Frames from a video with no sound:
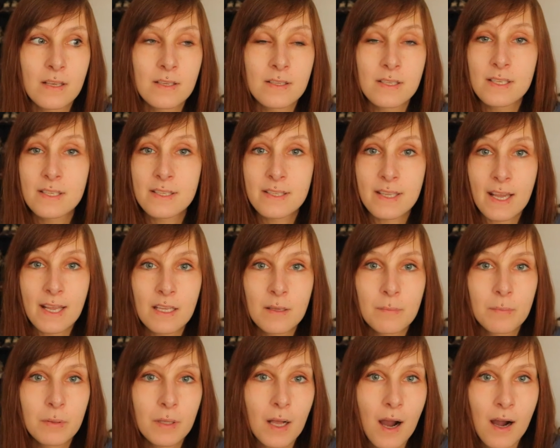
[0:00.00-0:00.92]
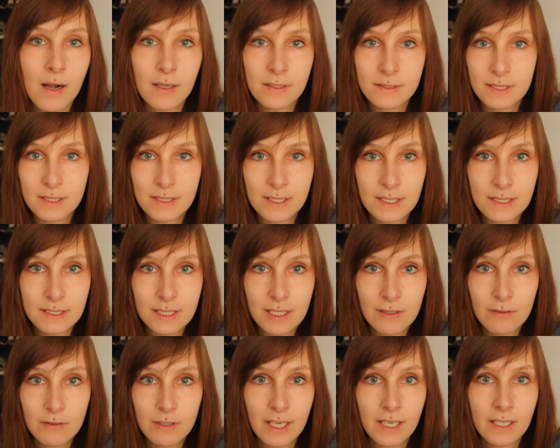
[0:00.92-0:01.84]
sustainable
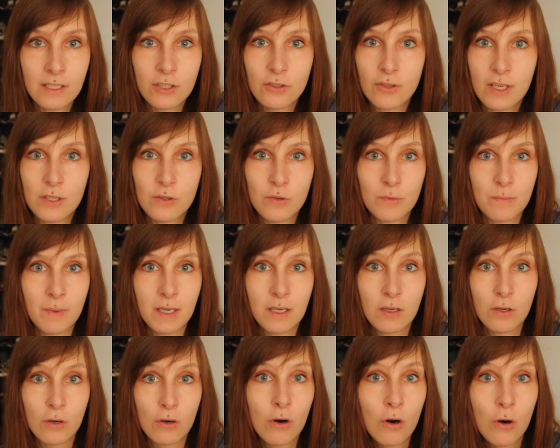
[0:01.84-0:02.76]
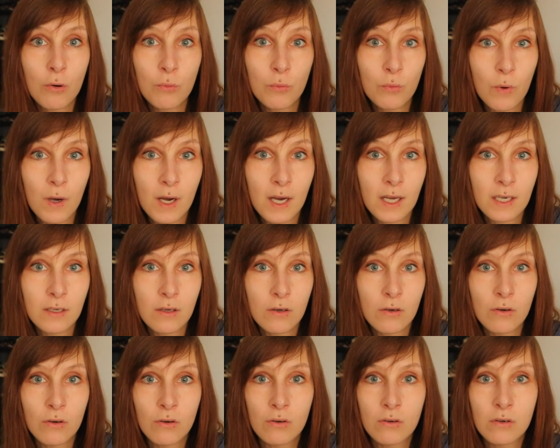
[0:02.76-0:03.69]
alternative, like try to make your own one
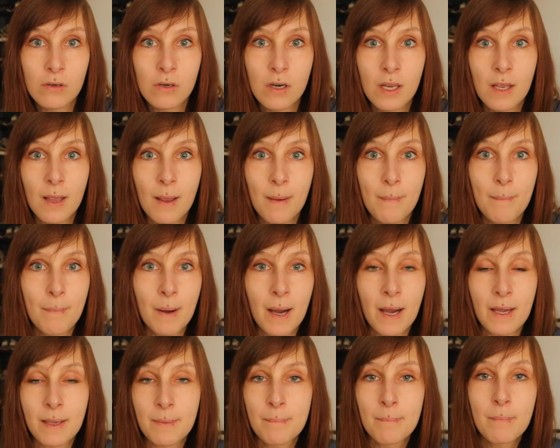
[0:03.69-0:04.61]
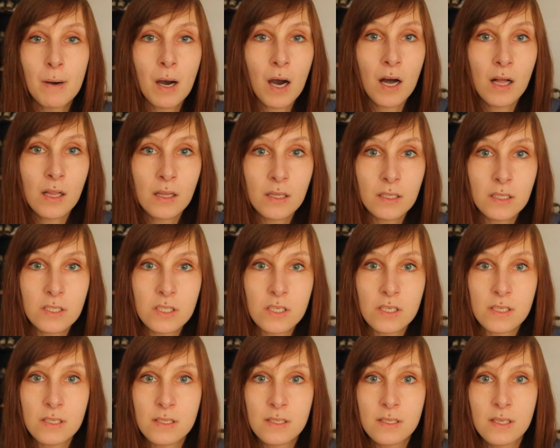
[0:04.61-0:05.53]
or buy in bulk.
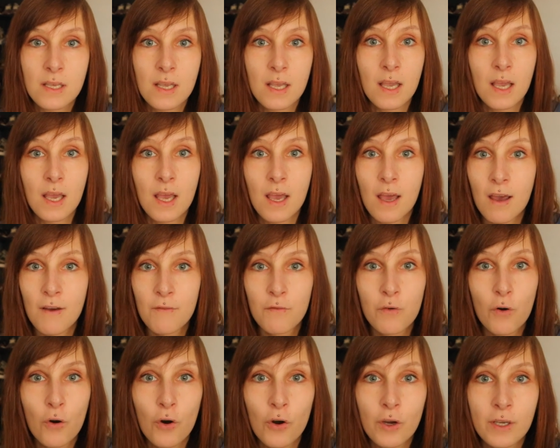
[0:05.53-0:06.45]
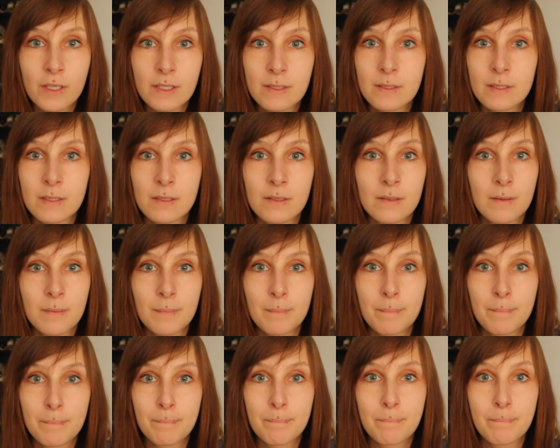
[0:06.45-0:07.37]
Just avoid
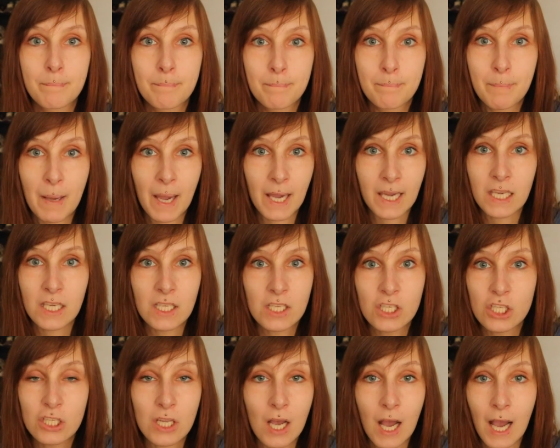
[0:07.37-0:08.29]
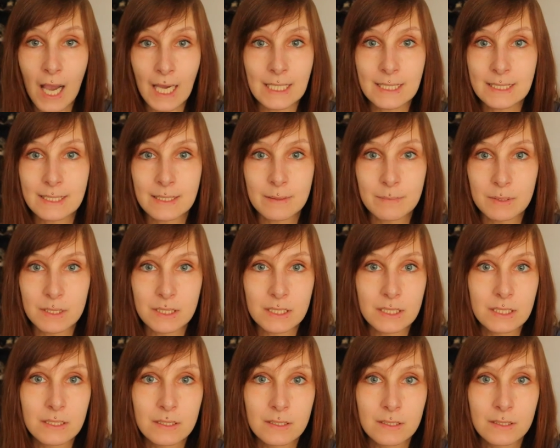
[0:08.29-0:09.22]
packaged
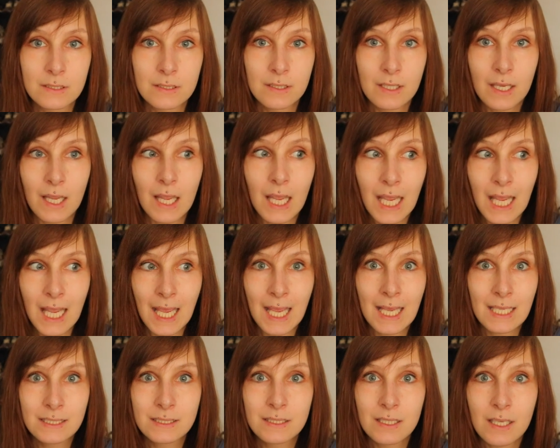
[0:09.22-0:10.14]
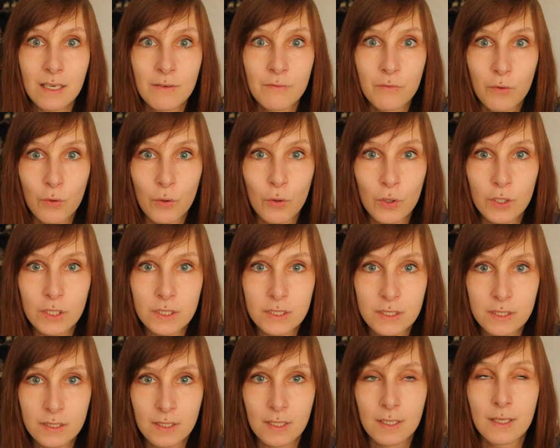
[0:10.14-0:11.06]
items and
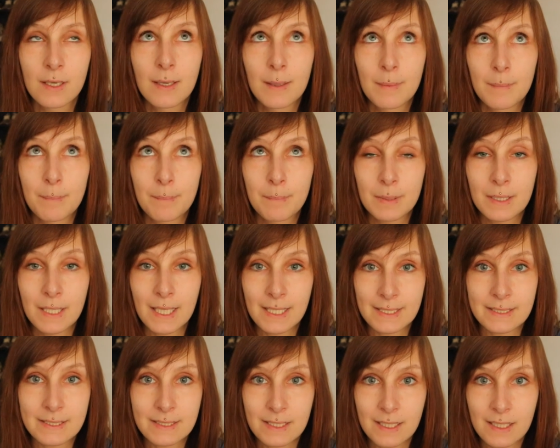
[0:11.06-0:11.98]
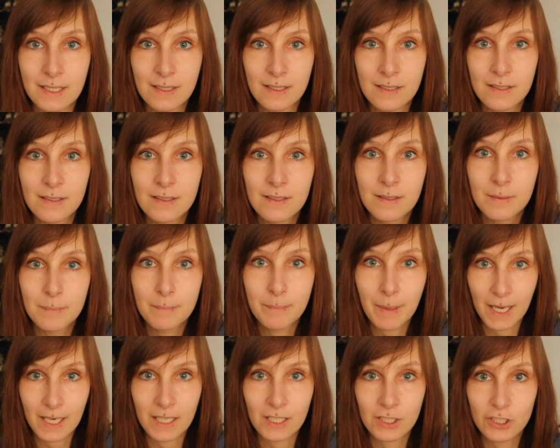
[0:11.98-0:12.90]
avoid plastic
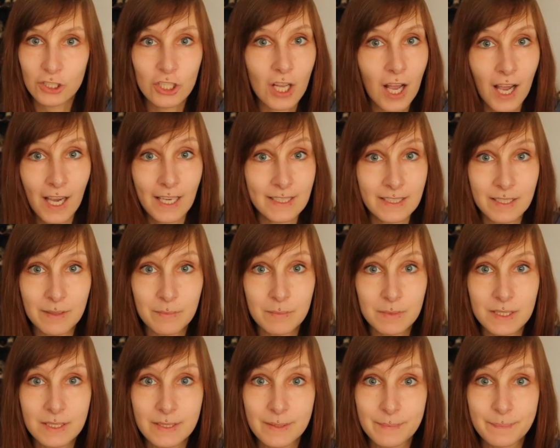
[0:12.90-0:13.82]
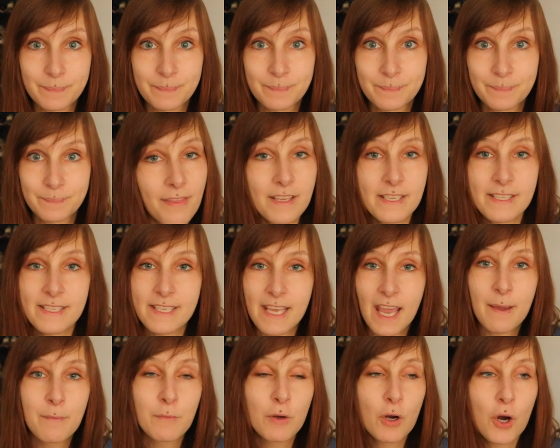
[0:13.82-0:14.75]
packaged items. The
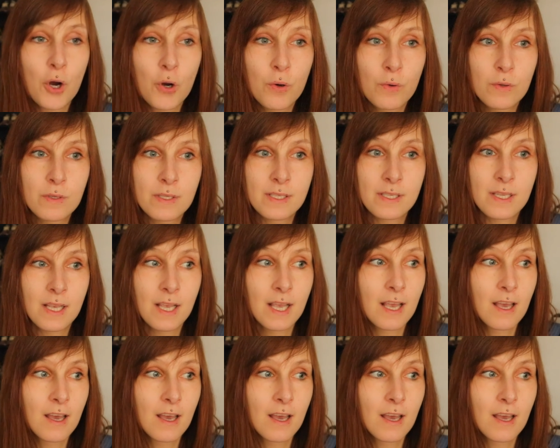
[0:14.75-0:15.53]
same goes